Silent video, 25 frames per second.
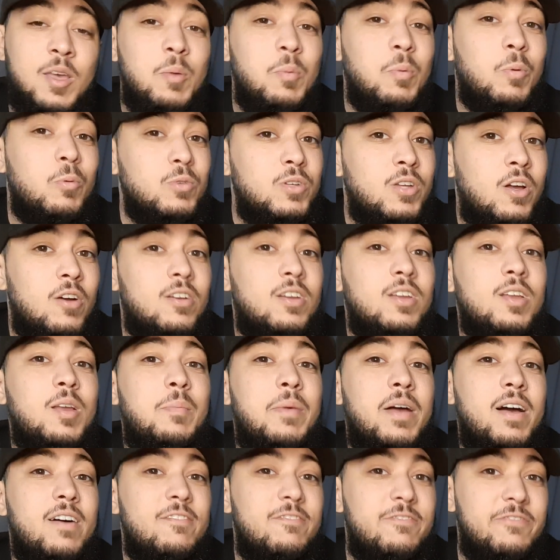But we're talking
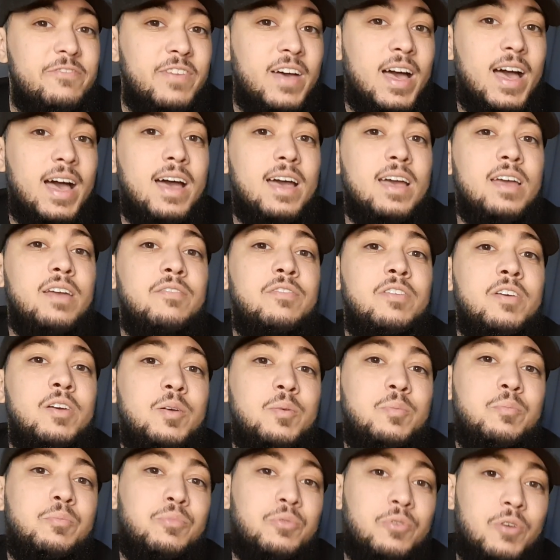about 5
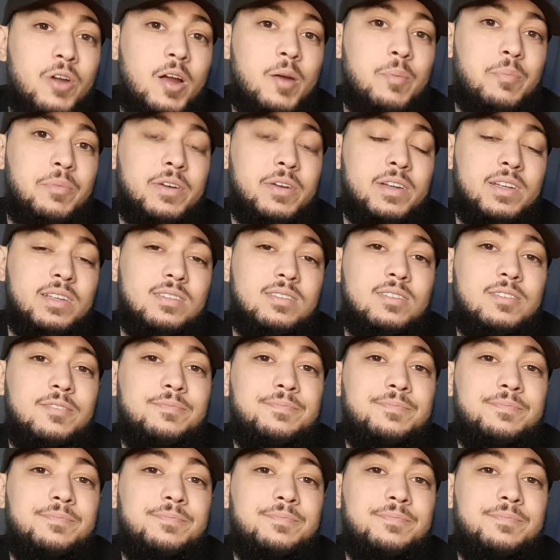properties.